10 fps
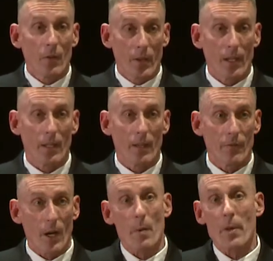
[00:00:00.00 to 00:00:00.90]
the
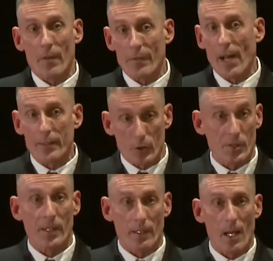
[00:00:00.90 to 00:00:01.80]
environmental factors
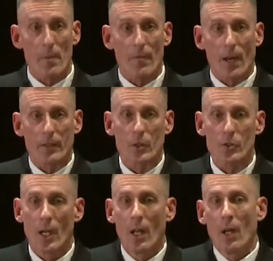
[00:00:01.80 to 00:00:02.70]
and the climate factors,